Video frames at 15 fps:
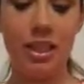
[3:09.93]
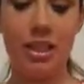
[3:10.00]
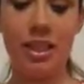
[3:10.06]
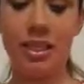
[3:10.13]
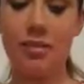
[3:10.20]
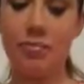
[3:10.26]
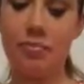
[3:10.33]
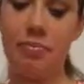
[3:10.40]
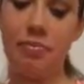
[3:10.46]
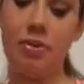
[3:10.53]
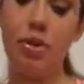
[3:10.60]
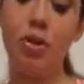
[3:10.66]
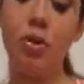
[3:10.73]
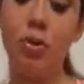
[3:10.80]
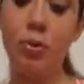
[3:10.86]
it
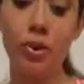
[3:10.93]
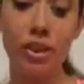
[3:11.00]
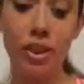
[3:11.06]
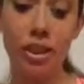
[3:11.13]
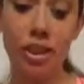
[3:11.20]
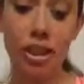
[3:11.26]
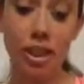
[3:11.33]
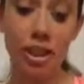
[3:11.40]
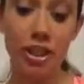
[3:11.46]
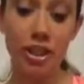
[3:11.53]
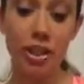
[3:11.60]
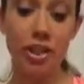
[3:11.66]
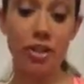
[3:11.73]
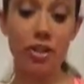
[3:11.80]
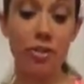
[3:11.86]
totally
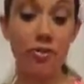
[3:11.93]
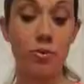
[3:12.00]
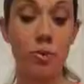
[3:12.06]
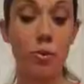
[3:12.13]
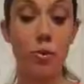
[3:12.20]
changed to a